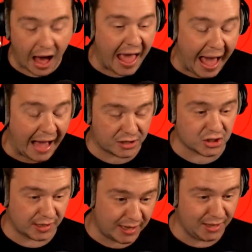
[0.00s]
I
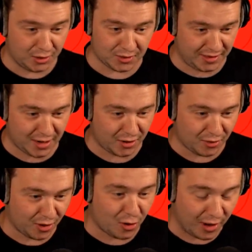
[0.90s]
actually, you'll hear in the
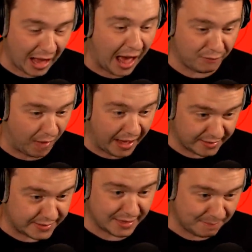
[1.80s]
recording, I, I
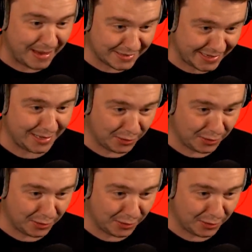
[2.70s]
didn't didn't mean to kill